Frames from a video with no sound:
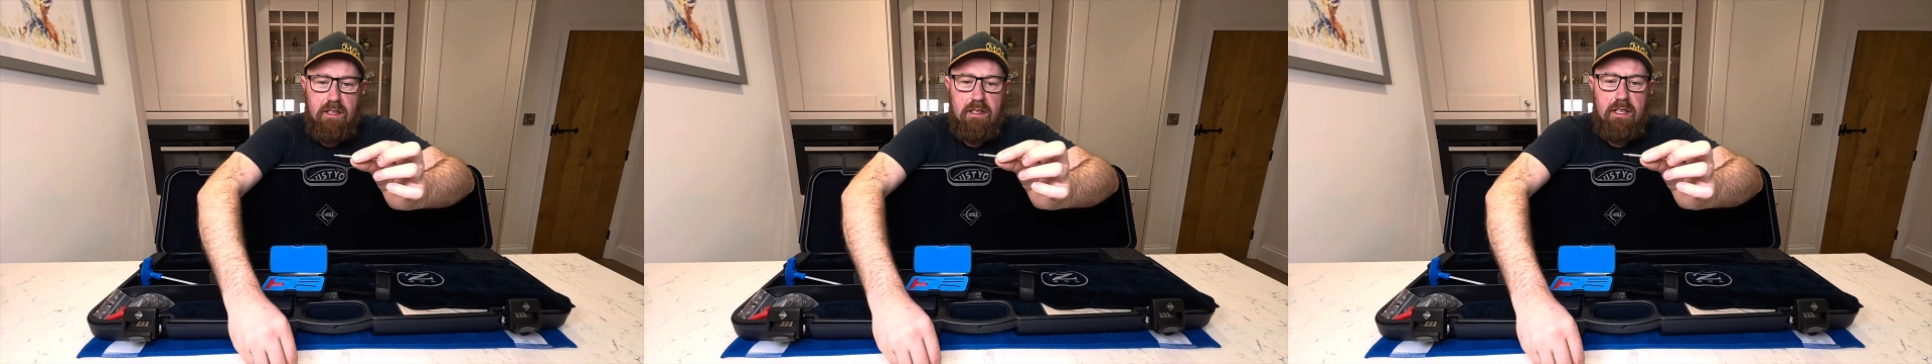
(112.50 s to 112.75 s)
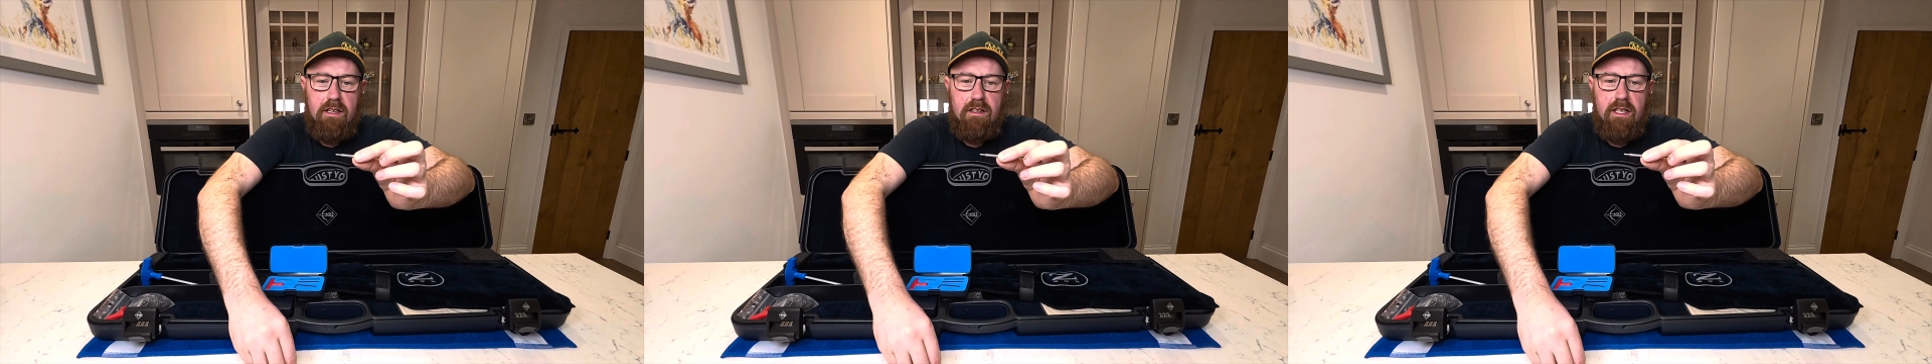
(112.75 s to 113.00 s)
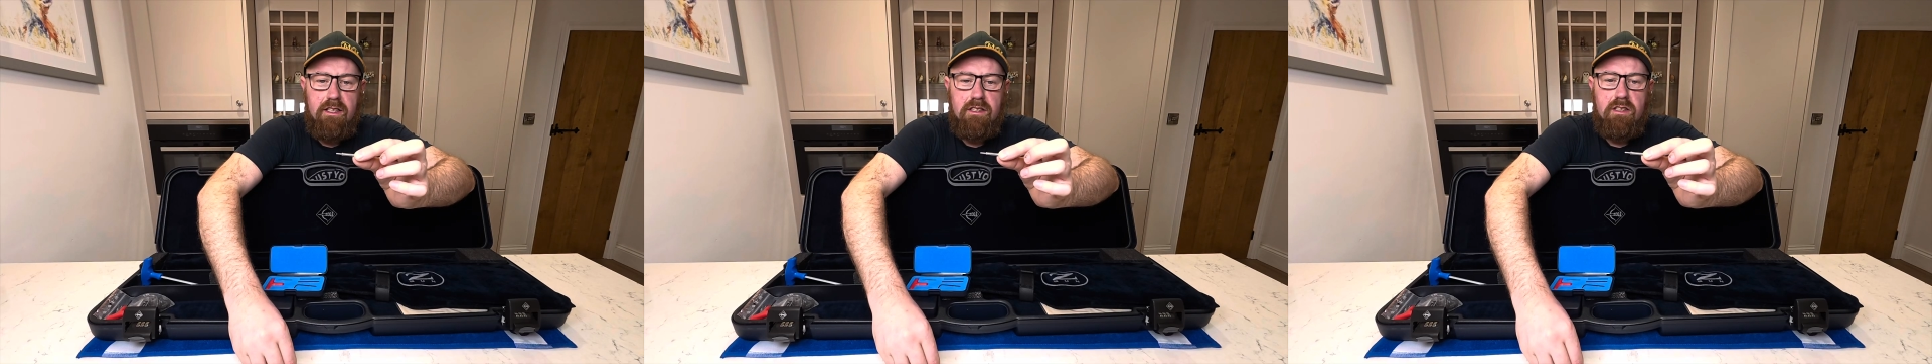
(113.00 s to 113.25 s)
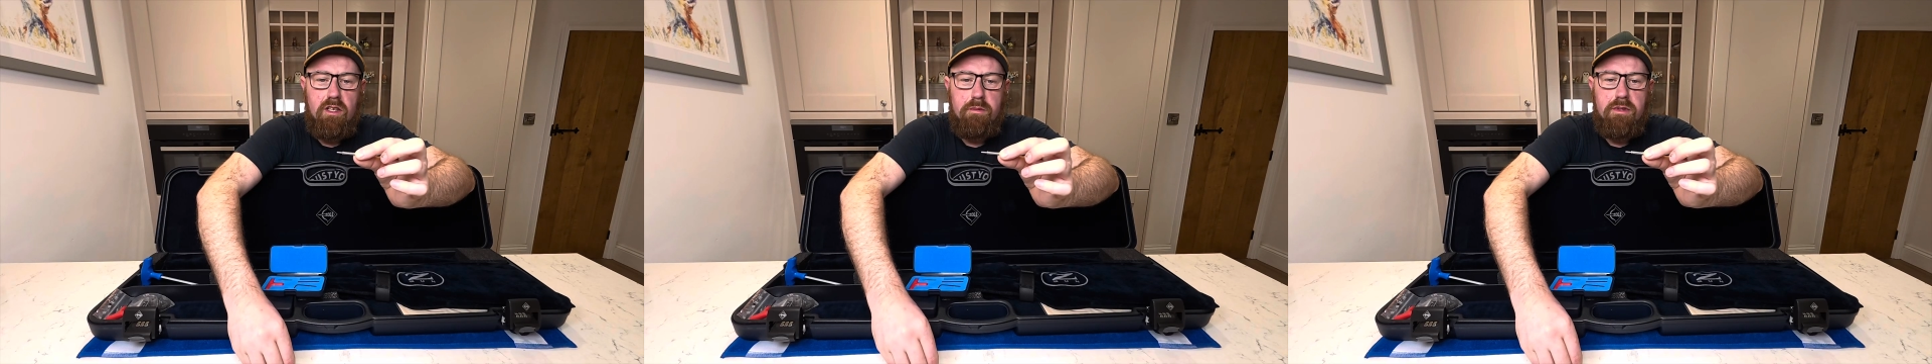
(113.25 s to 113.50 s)
Now that
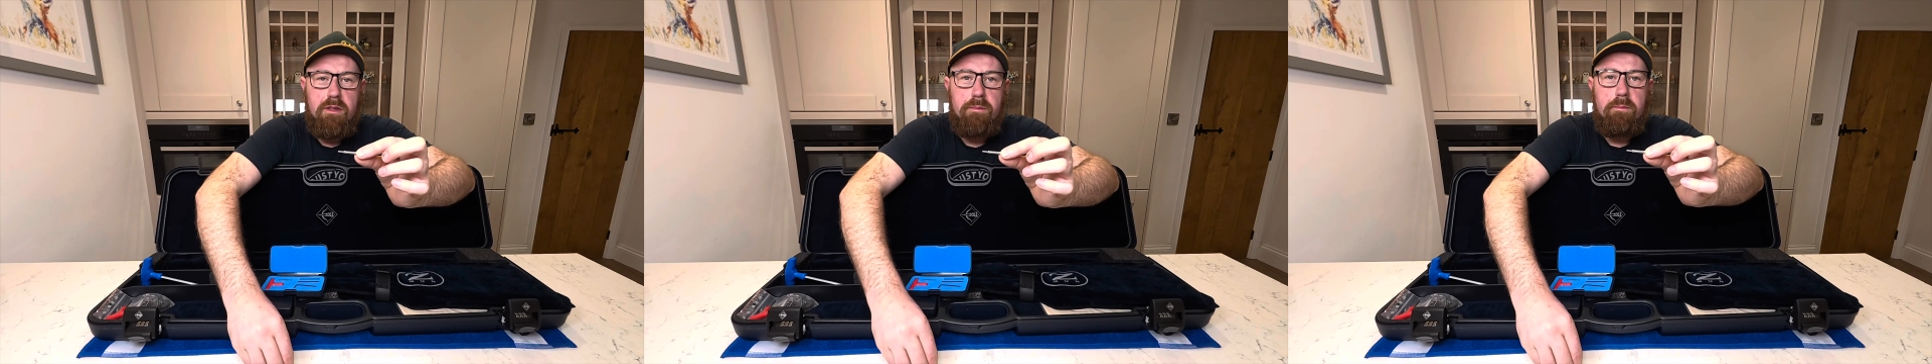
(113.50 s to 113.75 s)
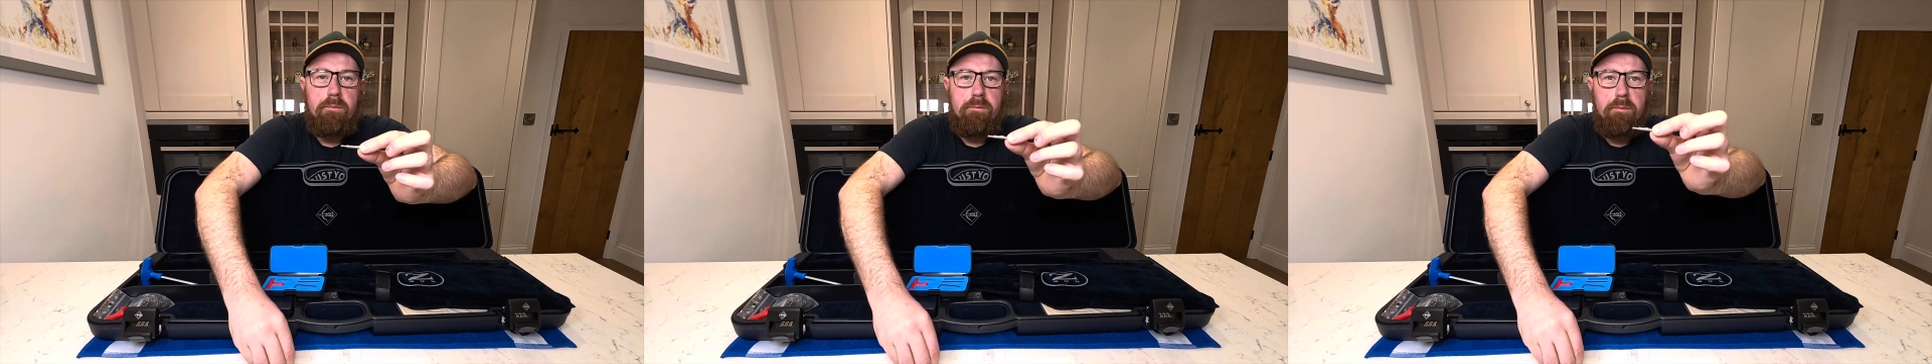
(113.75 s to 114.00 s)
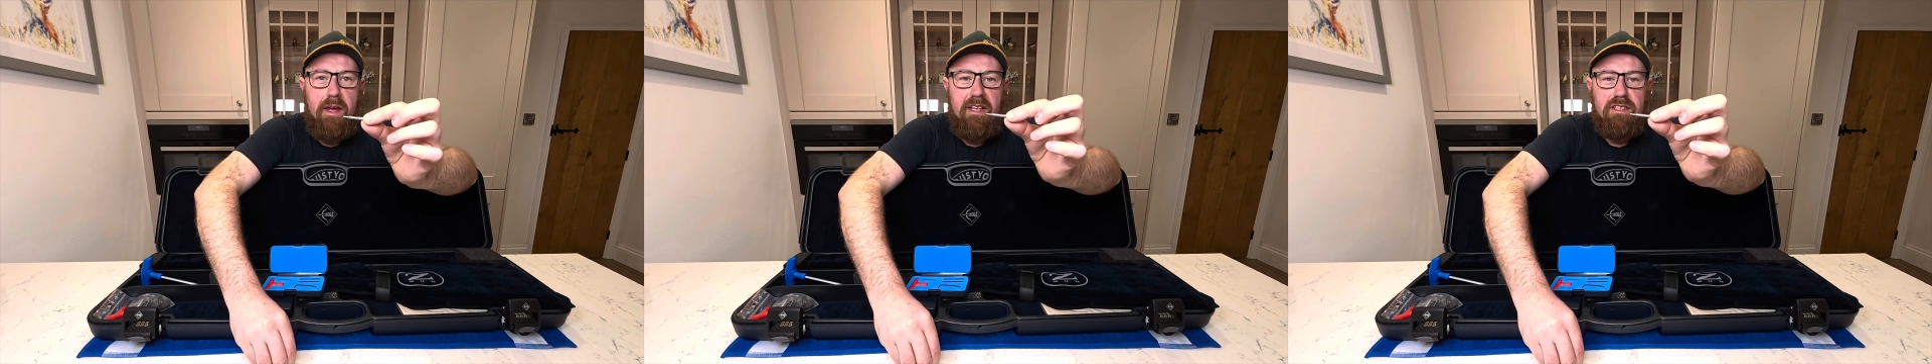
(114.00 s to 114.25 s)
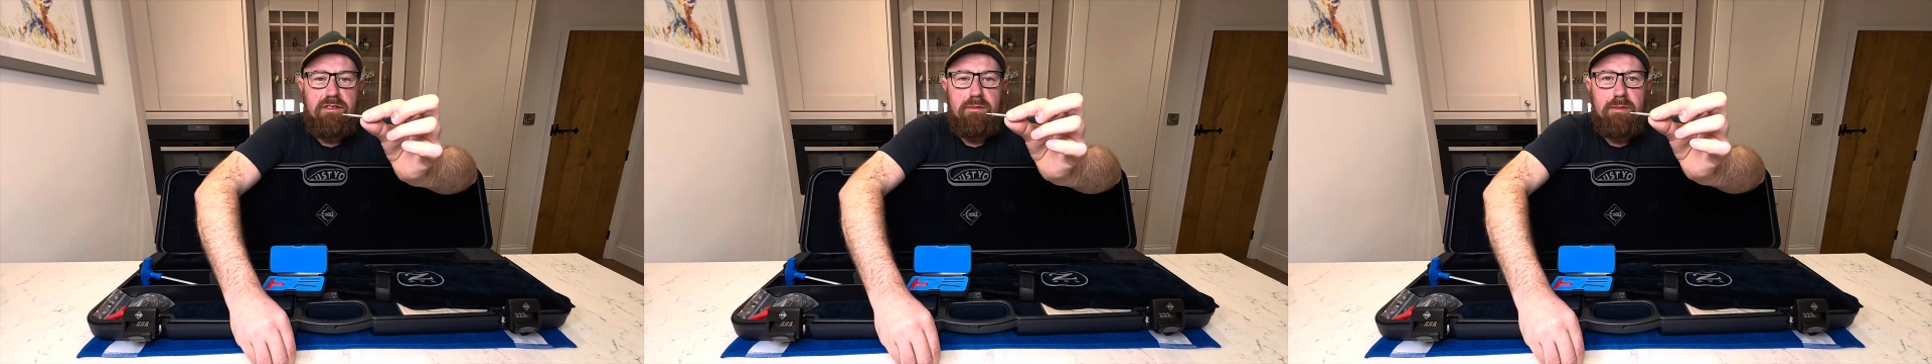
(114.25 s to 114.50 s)
stops the
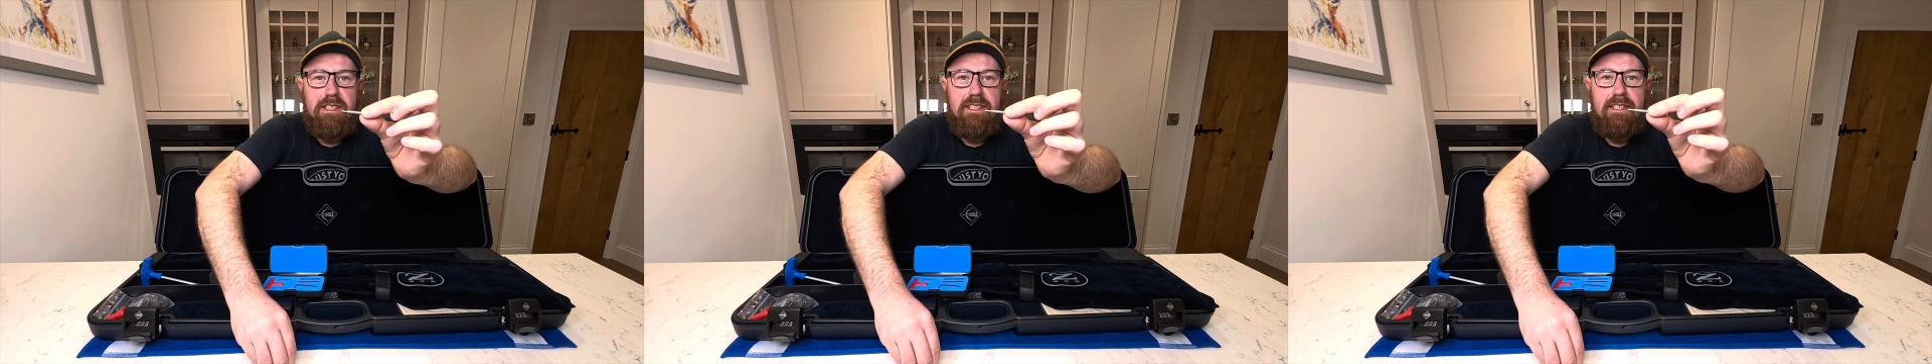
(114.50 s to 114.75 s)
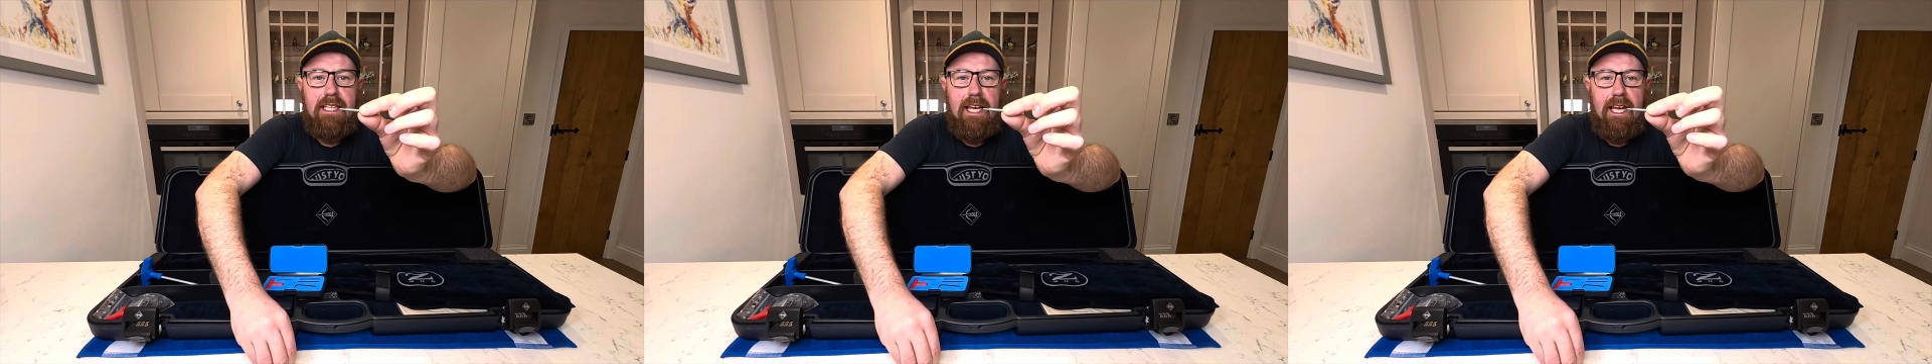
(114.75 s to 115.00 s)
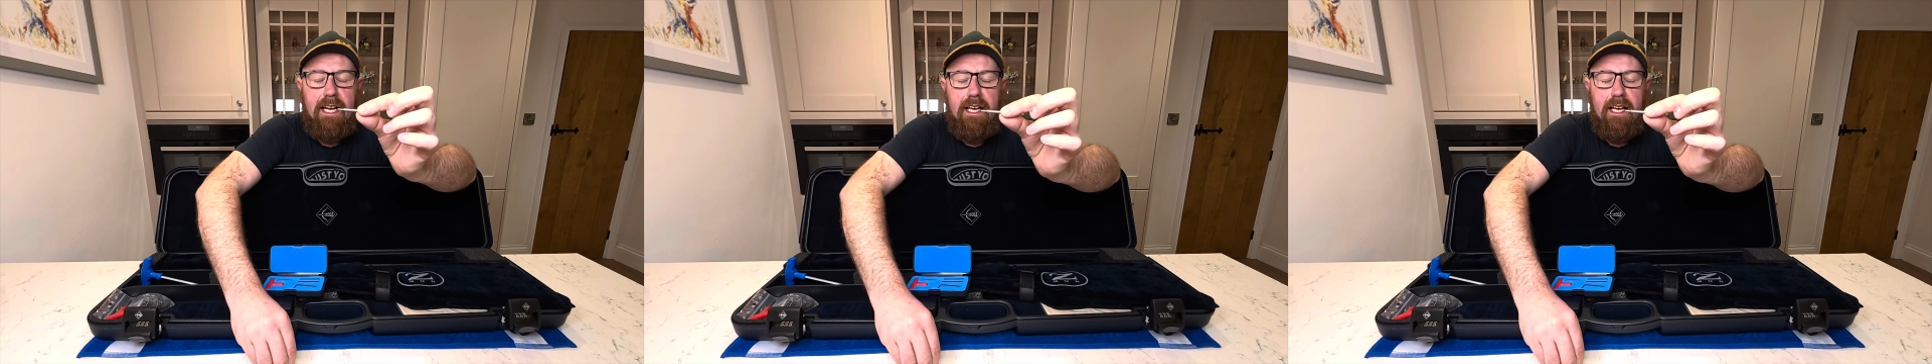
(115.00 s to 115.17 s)
pins from sticking